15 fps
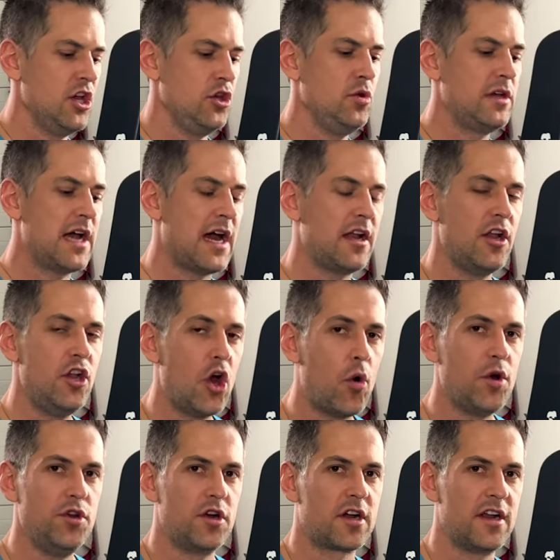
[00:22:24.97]
You kind of know
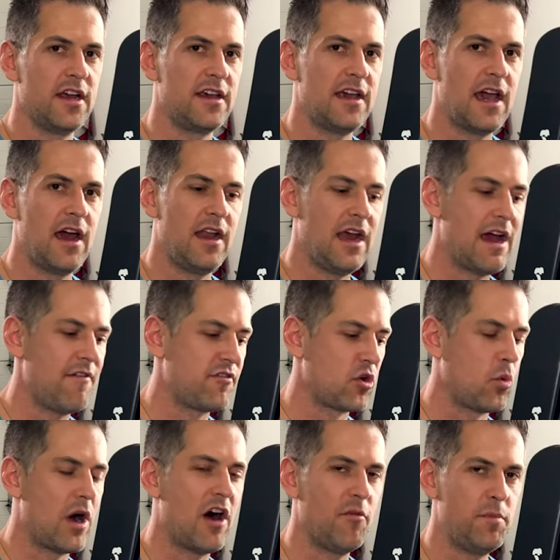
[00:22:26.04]
what you're gonna get after
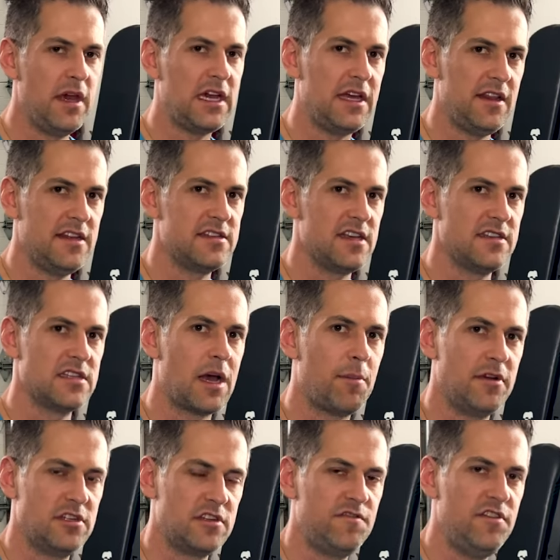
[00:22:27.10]
a while picking these things
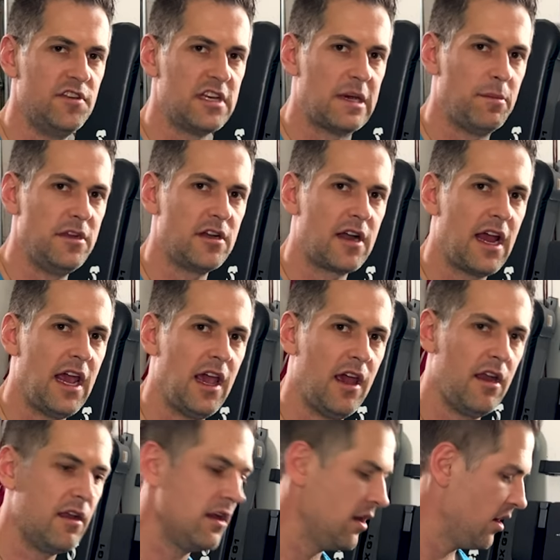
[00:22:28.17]
up and just feeling them in your
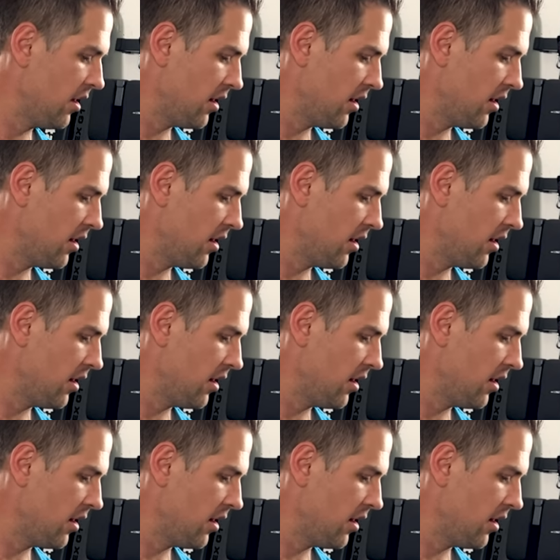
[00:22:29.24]
hand